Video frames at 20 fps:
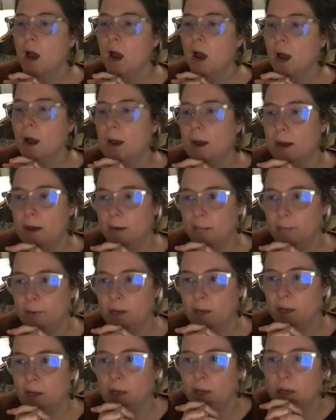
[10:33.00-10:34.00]
um,
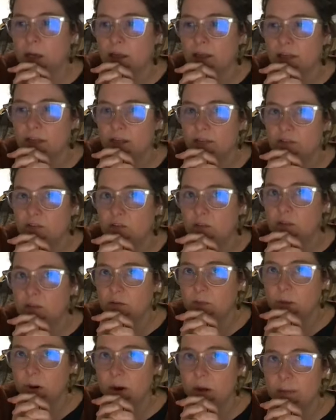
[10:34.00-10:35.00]
so
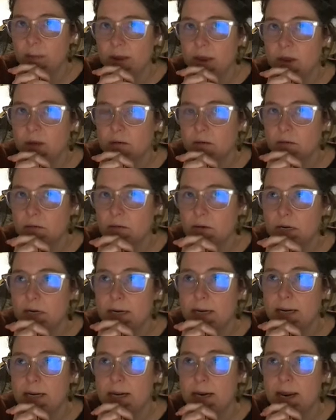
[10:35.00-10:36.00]
that's where I'm at
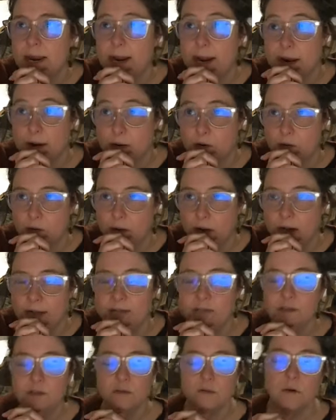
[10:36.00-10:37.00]
now. I
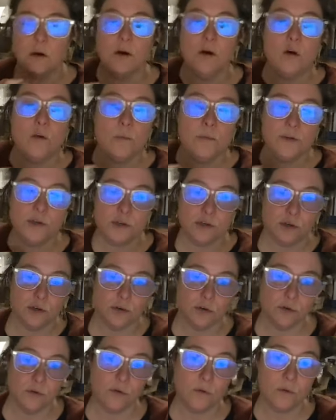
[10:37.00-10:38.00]
do hope
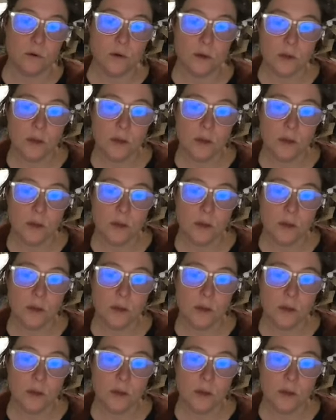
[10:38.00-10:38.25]
to